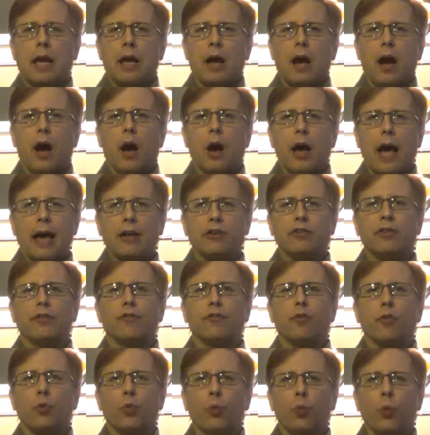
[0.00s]
As
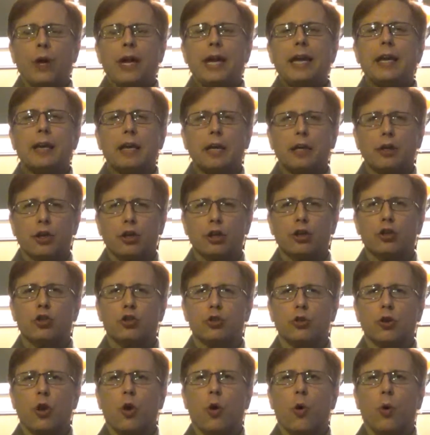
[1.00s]
if we can
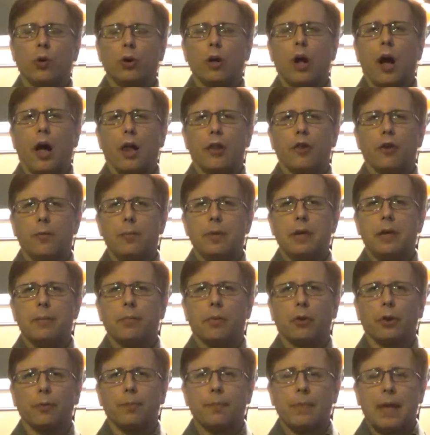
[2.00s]
control other
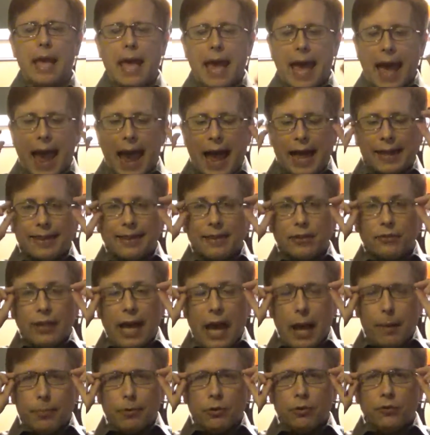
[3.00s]
people. And this
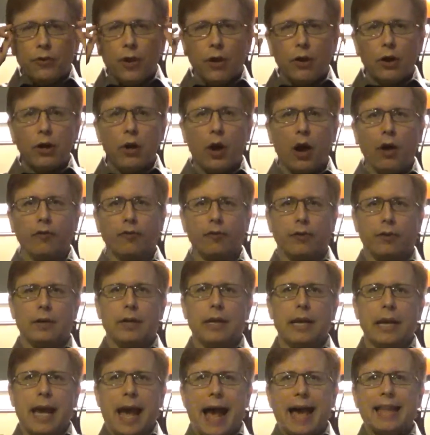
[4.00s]
happens very often.
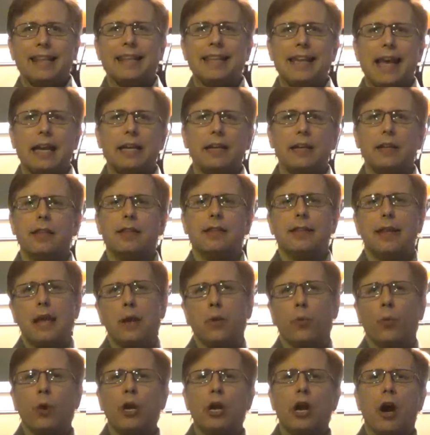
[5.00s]
At the end of the day,
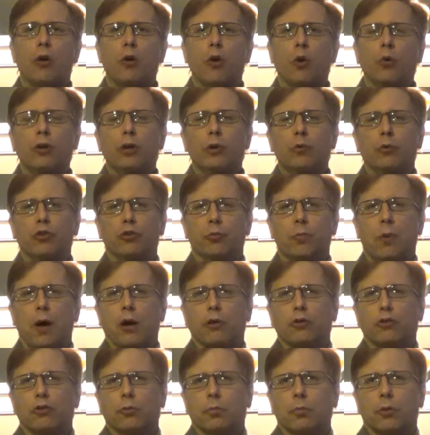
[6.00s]
we are only
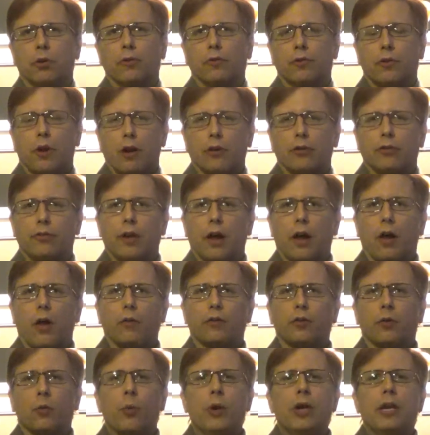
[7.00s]
responsible for ourselves,
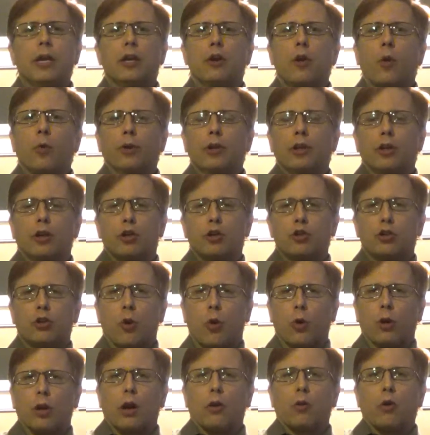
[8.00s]
and we can only
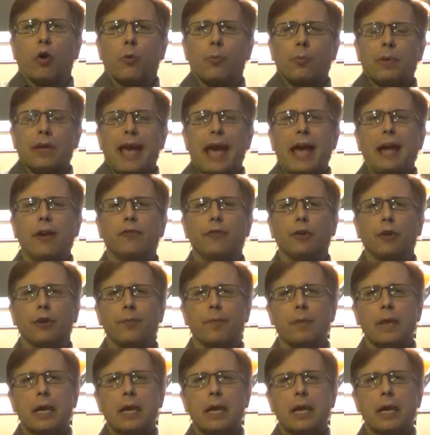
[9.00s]
control our own behavior.